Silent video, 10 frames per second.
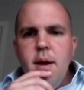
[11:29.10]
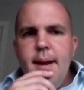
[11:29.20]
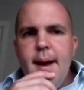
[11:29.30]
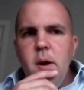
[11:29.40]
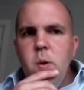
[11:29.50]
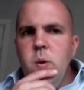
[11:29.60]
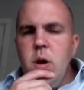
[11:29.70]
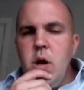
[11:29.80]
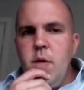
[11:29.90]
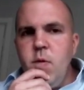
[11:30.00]
Now,
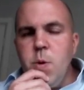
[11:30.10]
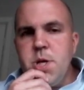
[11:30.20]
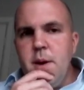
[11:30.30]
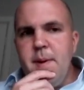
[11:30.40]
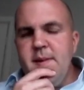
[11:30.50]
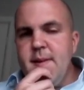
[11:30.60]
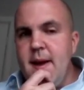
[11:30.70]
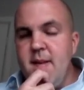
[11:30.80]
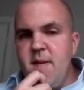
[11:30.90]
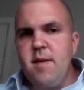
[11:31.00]
unfortunately,
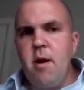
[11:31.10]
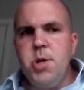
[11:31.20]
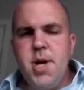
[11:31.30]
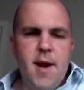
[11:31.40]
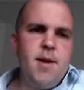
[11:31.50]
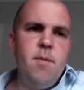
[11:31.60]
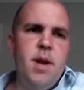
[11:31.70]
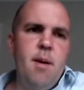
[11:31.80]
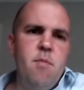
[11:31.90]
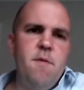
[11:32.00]
obesity is associated with
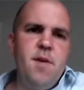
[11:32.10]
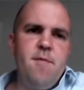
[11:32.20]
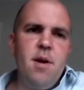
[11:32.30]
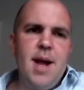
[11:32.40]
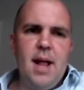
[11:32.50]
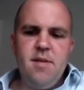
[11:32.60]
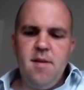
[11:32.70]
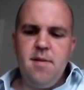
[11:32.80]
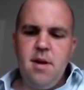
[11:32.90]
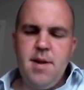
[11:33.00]
a number of different
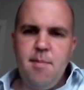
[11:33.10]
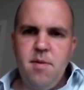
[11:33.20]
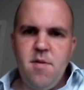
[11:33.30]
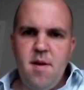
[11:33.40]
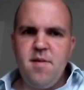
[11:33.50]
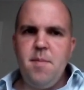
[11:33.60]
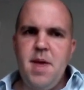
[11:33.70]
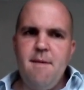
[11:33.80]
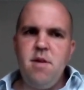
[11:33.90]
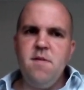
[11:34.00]
cancers, and I'll demonstrate some
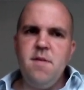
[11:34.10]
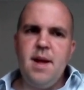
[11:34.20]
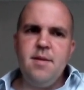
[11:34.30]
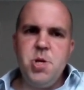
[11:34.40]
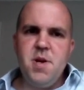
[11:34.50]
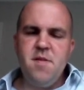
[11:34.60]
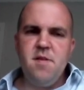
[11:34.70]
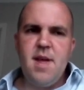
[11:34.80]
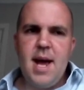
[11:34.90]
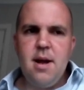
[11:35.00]
of the evidence for that in just
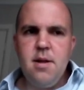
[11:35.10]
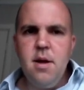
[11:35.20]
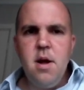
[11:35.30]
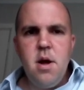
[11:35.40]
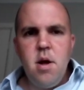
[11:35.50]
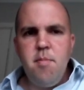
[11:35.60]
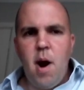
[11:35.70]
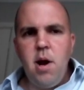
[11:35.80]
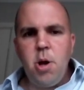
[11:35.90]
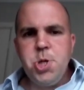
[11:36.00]
a second.
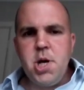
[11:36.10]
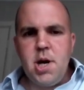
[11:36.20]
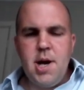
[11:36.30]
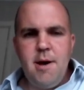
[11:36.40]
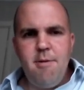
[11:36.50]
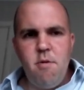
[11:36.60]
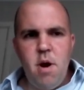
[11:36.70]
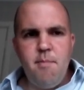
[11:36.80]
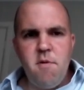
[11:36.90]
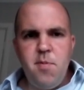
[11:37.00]
Biologically, there are a
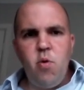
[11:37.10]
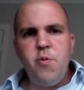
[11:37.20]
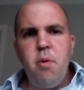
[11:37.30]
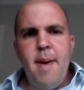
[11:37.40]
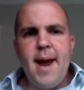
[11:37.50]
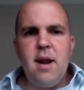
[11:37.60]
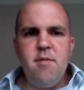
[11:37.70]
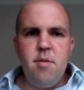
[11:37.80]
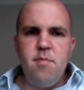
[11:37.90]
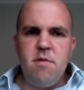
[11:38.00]
number of plausible
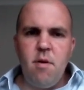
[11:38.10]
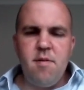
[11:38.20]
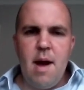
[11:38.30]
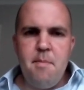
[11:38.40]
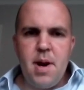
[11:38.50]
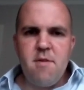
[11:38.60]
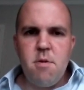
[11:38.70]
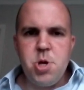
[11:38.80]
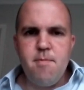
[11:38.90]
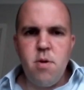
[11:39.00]
mechanisms, for example,
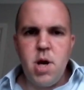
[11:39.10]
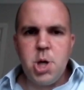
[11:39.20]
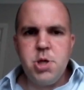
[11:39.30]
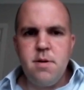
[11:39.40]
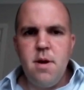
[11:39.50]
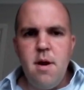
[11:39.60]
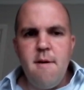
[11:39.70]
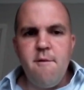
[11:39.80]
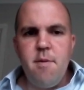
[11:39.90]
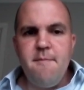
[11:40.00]
estrogen production
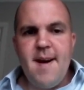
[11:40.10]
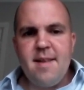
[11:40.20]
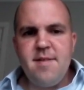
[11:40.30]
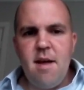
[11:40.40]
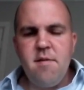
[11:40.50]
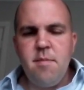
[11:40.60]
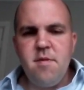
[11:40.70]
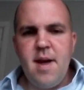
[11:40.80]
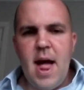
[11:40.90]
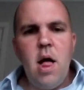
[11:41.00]
from fat cells
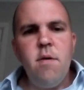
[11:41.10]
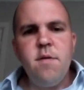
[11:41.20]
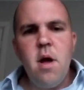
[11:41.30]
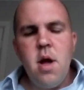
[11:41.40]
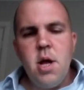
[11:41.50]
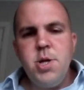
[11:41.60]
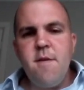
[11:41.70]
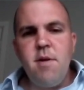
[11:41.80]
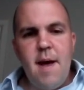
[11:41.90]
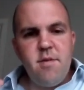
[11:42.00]
themselves,
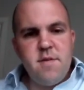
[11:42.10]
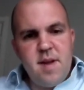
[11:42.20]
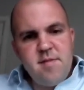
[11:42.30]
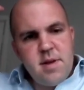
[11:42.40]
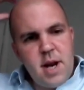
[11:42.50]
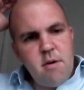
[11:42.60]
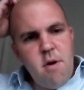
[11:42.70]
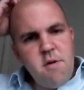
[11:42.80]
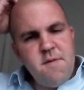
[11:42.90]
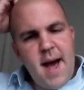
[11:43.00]
different levels of insulin,
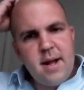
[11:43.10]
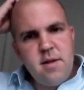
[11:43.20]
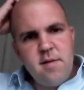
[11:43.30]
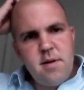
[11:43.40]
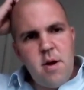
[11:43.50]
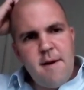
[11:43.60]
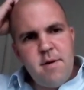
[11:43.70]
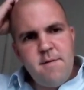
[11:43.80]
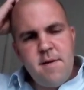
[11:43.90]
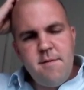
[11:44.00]
growth factors, low
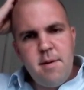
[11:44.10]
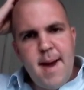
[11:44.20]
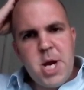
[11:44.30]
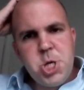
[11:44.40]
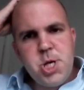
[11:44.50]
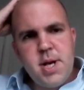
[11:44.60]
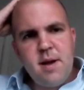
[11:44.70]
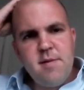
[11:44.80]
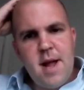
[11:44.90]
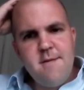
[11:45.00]
level of inflammation,
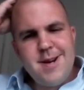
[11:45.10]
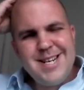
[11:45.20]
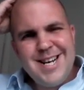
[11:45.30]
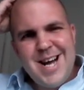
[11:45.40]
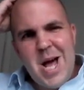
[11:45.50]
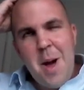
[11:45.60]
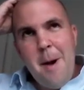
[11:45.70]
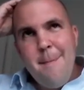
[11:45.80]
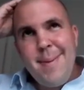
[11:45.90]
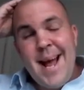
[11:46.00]
etc.
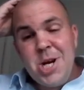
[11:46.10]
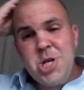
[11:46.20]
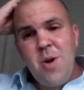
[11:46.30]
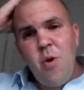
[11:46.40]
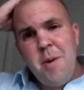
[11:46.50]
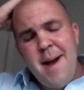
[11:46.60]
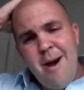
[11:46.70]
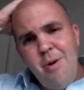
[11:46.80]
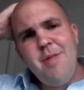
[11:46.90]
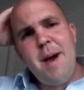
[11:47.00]
But actually, what
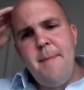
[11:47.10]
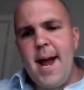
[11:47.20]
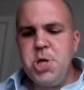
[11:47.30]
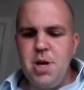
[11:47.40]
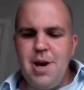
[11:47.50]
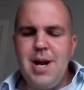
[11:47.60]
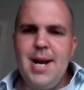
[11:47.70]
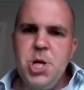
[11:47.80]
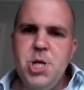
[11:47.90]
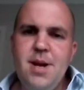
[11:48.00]
about that
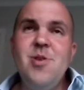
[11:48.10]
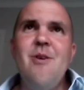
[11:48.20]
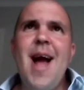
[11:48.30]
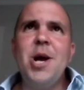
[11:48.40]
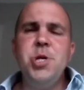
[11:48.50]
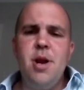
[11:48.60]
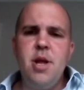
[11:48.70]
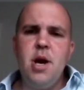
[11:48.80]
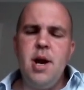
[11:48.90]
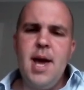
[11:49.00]
patient-clinician interaction?
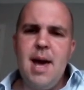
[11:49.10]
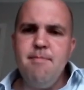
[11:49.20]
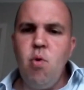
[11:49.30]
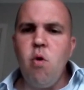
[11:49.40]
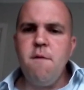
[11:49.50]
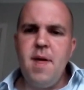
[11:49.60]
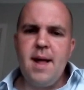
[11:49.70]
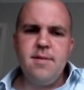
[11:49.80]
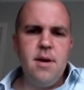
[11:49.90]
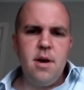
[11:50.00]
And you're going to hear more of
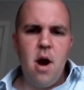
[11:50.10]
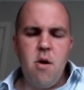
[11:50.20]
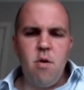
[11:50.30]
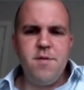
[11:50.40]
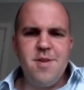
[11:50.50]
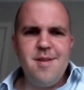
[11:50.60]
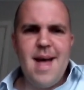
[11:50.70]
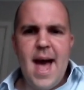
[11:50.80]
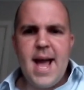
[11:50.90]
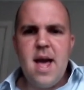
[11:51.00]
that across the
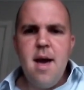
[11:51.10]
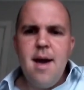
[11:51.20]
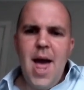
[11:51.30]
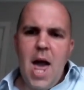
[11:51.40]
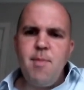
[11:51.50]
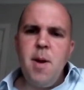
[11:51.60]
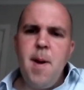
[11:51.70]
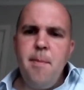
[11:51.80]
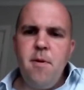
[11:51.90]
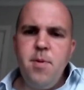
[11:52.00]
day. How many
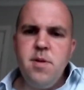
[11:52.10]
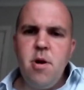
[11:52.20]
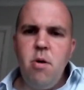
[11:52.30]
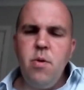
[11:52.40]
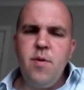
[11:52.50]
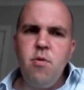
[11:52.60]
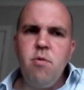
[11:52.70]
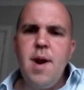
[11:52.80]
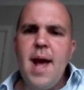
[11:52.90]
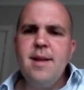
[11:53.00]
people have been told it's
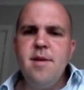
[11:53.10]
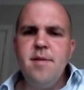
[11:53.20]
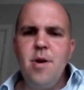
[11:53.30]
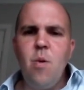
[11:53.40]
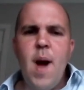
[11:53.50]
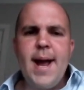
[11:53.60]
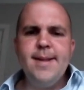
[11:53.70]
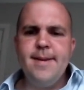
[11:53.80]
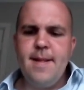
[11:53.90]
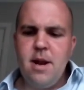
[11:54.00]
all related to your
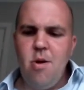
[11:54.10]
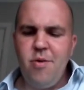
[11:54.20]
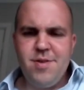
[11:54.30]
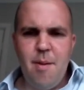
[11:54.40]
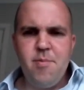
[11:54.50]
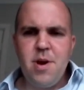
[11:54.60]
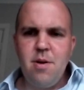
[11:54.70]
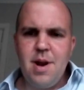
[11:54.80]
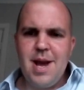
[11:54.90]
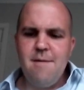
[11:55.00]
weight and then not
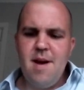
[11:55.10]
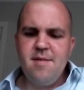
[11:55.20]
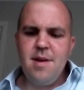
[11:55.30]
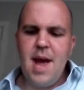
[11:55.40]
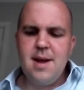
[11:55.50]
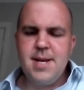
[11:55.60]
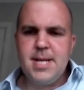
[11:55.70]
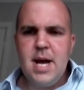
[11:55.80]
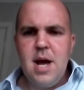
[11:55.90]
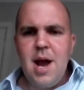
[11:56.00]
subsequently
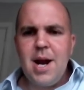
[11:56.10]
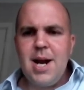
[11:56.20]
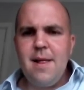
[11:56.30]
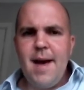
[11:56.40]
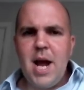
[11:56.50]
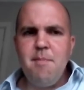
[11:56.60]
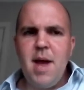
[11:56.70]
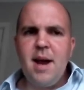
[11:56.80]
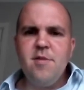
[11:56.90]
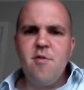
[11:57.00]
investigated? Clearly, that can
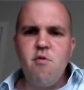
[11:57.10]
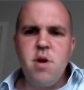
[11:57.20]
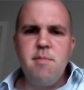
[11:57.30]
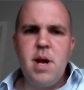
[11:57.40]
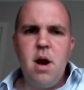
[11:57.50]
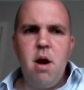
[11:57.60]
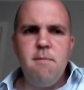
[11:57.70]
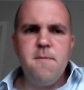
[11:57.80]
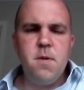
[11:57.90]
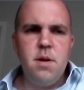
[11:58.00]
be extremely
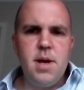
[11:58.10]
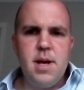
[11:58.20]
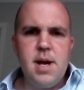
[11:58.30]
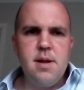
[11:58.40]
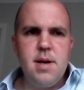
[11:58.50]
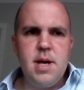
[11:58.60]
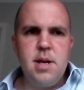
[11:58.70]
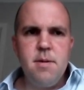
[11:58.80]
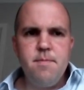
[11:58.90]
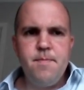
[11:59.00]
harmful indeed.